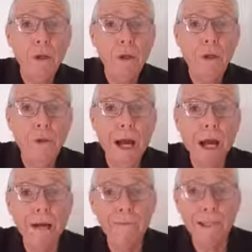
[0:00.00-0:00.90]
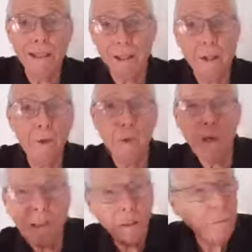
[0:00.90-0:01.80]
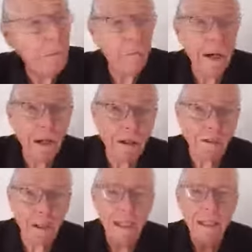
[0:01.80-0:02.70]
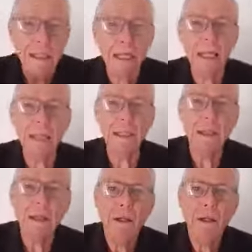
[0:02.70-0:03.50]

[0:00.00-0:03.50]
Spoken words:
you have a reasonable amount of success.